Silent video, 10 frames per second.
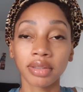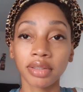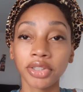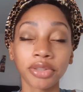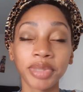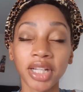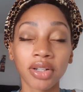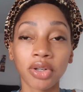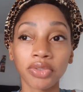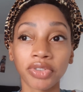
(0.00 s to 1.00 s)
you'll be on
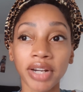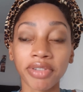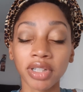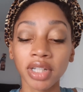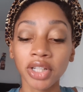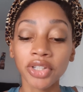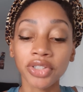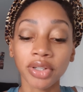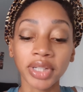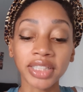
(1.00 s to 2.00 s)
hold forever.
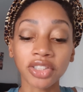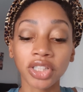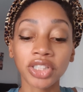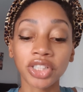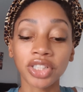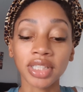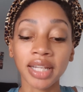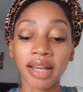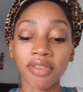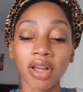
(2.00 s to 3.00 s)
So it's good to just
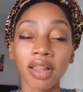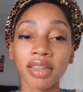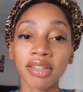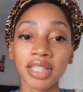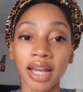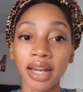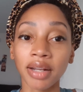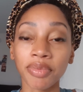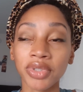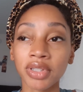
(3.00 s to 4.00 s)
have all these
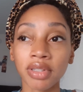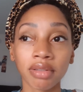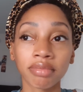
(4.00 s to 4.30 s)
items